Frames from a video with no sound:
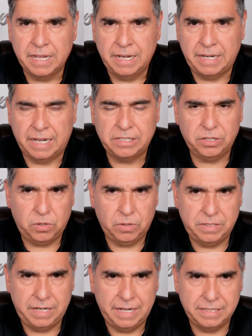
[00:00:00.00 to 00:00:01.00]
Nestor
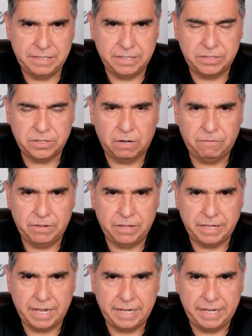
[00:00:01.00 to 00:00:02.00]
Cortes to start for the
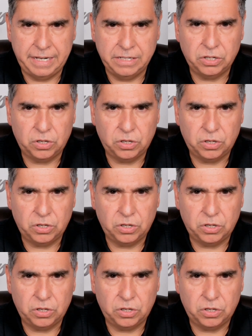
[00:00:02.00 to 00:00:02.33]
Yankees.